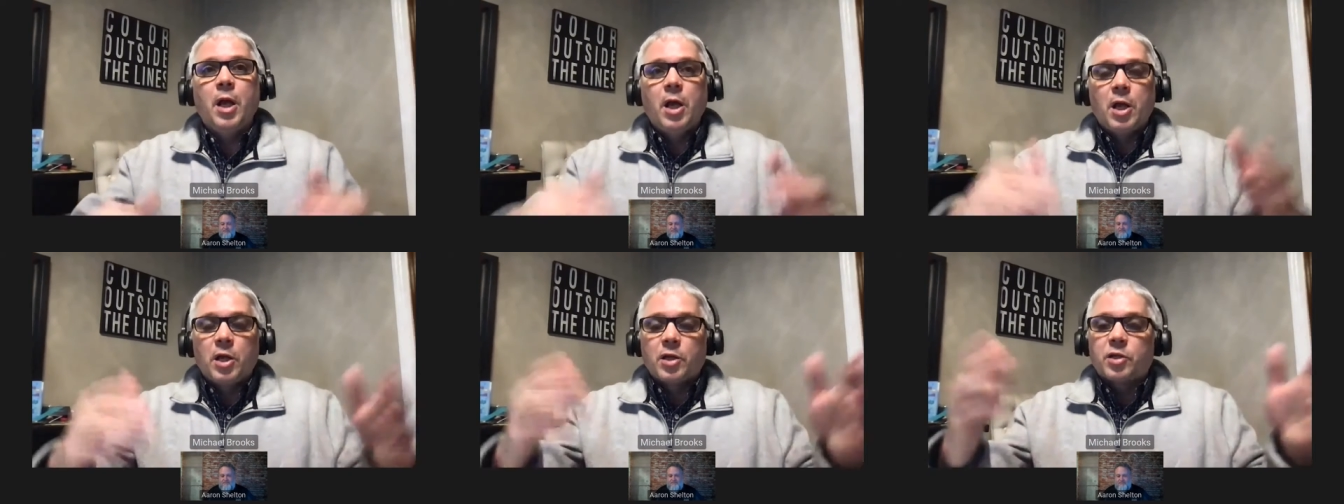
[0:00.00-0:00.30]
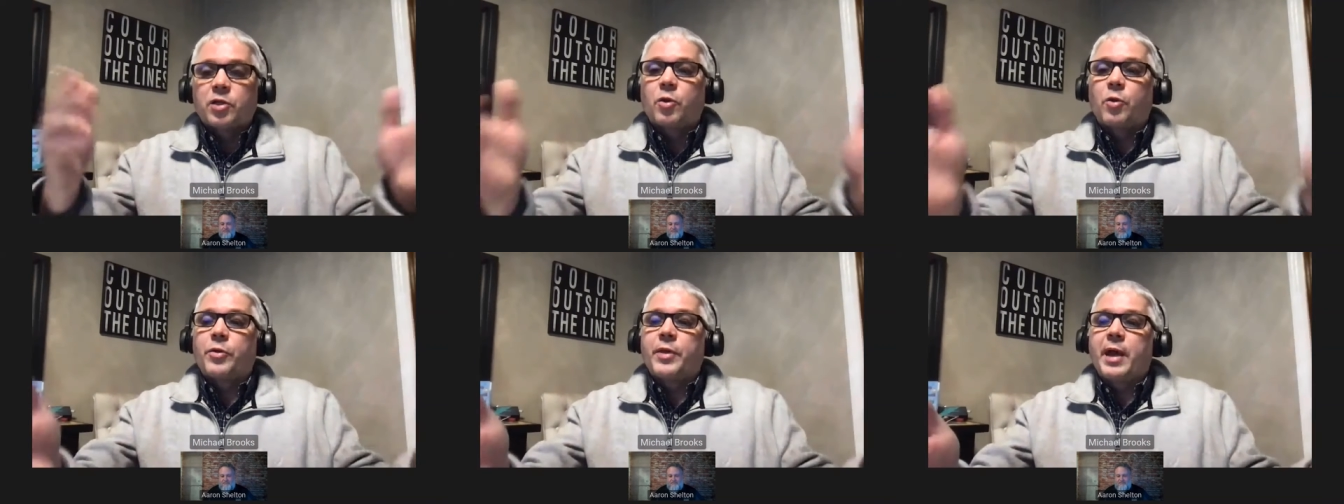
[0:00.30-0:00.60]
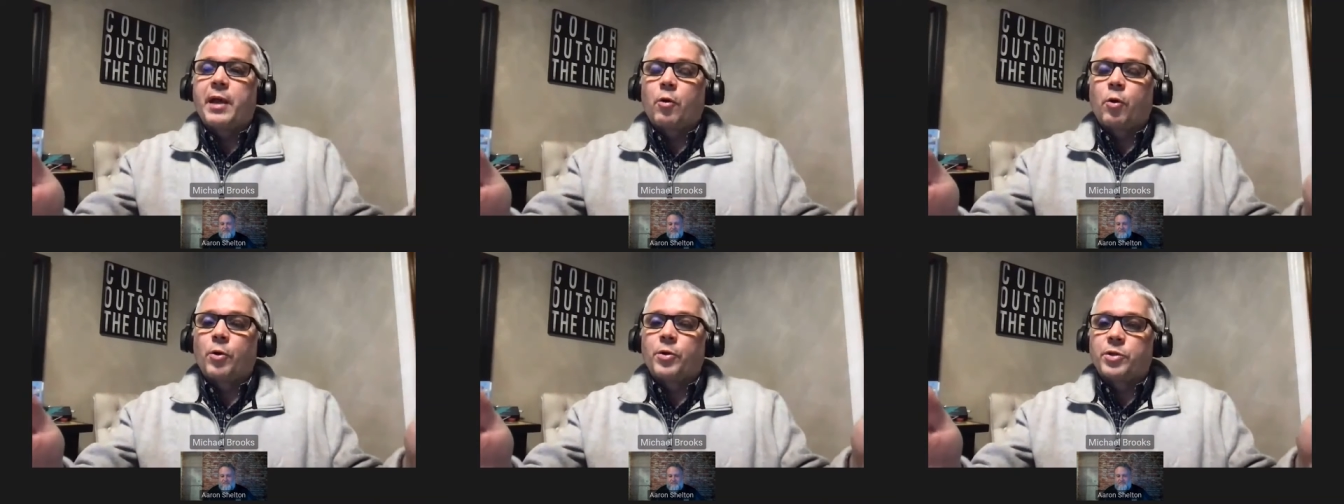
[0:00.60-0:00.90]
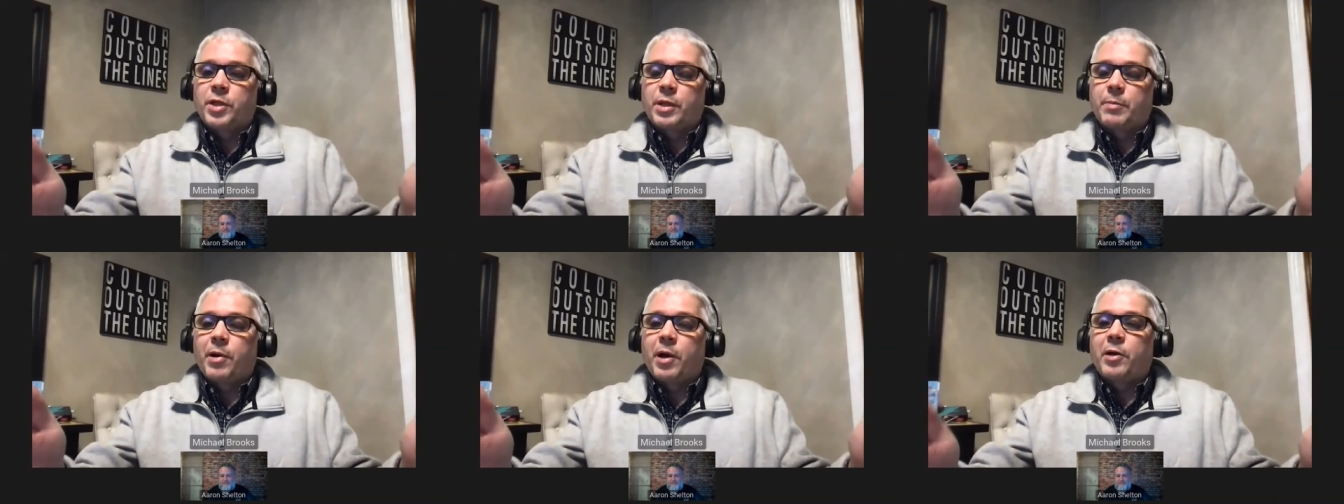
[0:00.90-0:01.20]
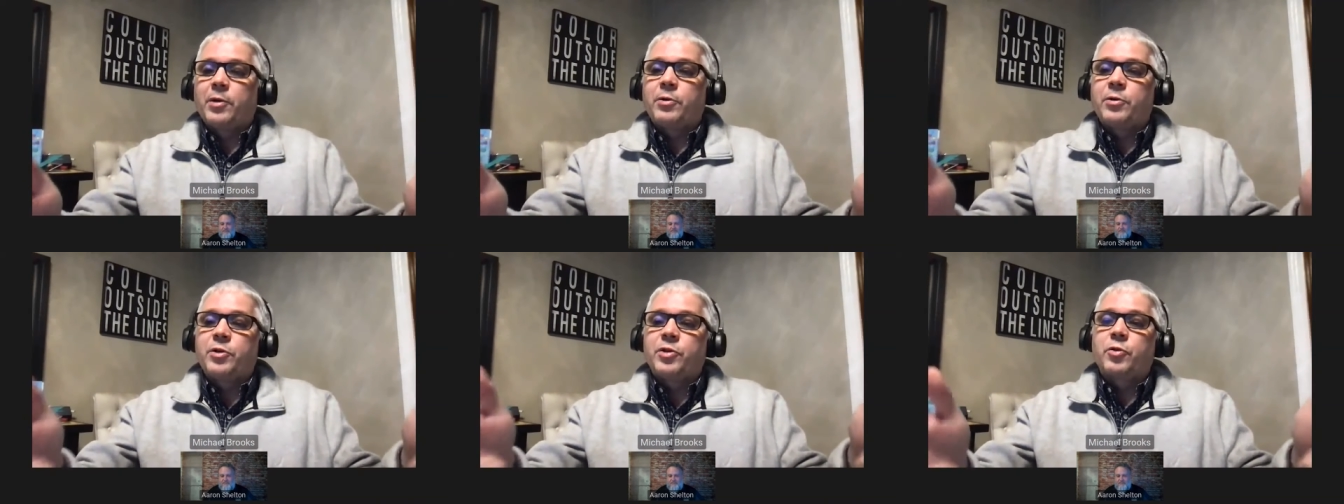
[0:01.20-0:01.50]
so that, or to the
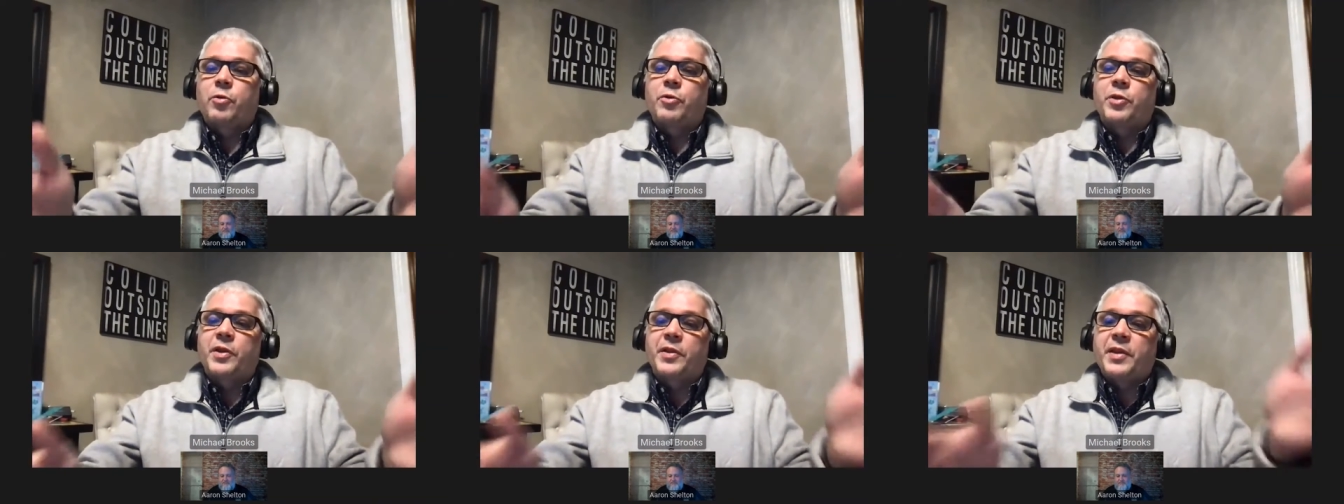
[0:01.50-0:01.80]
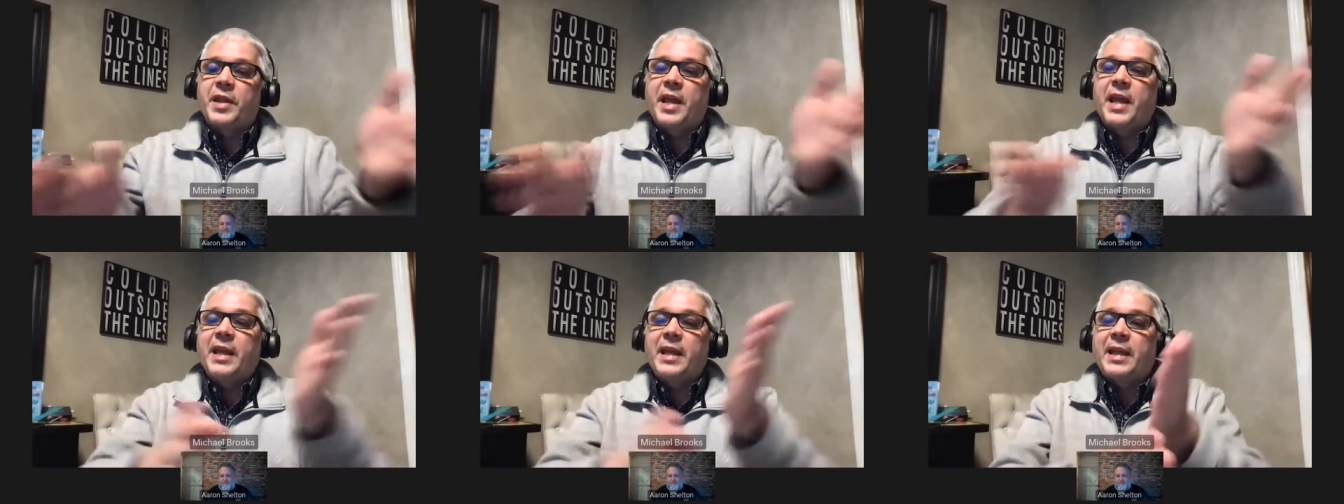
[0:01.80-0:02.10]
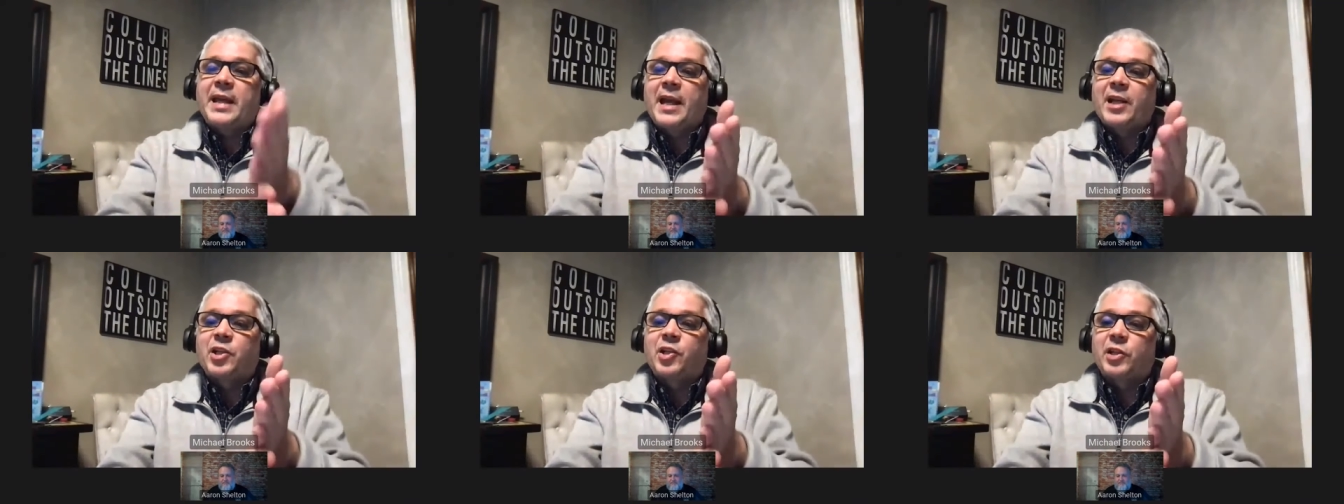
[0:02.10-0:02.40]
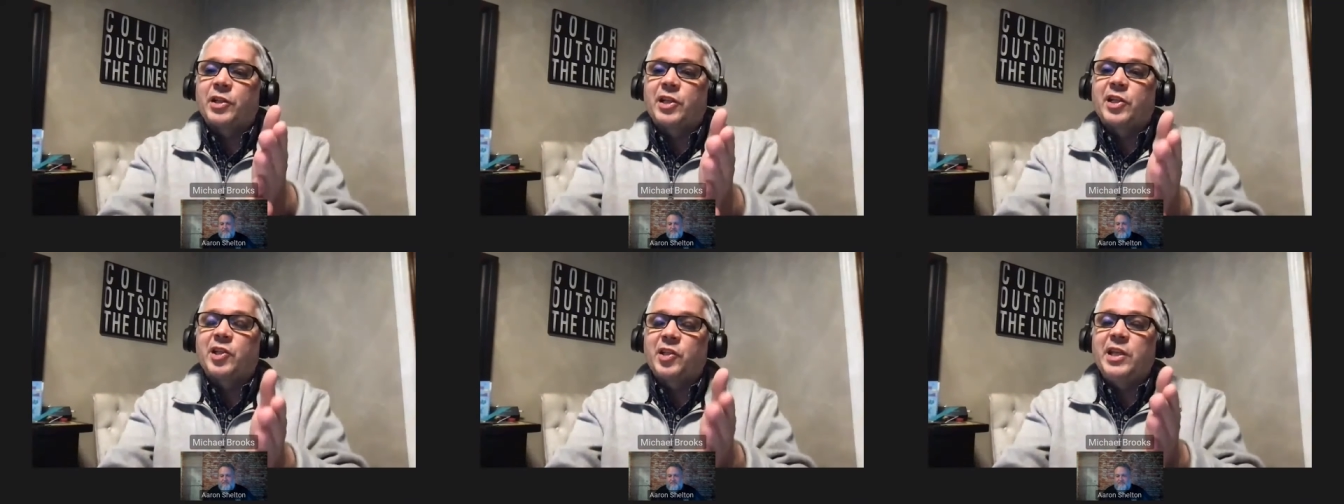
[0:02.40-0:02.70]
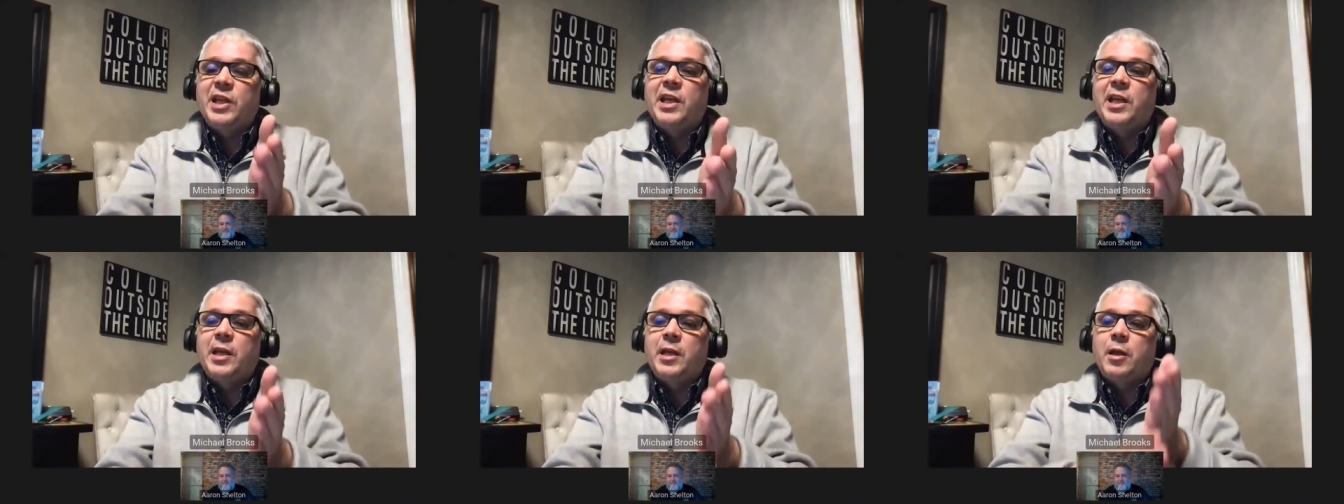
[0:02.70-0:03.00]
partner so that they can actually
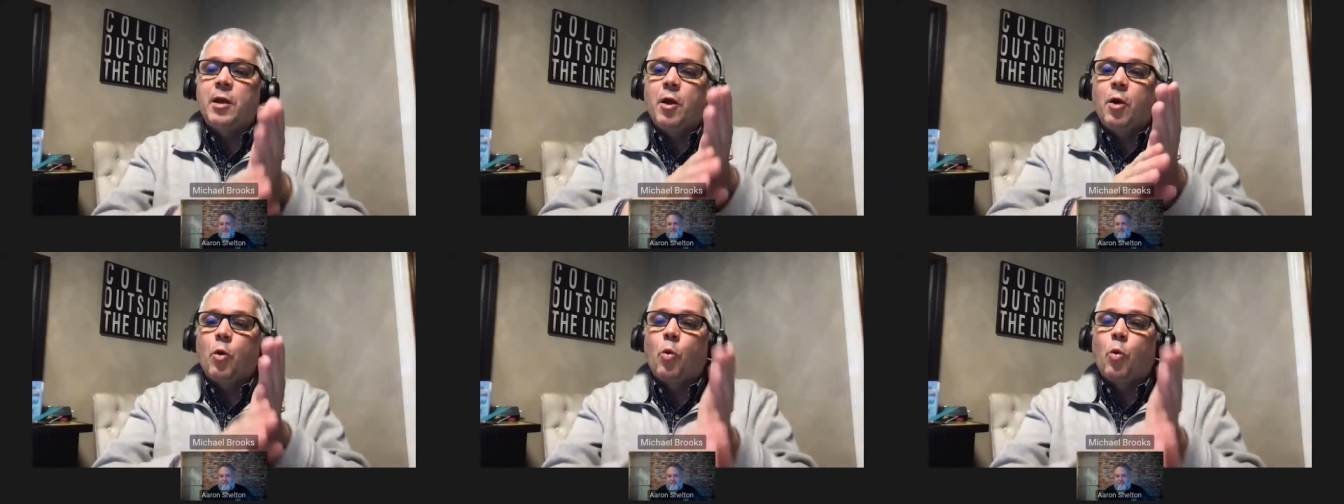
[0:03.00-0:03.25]
see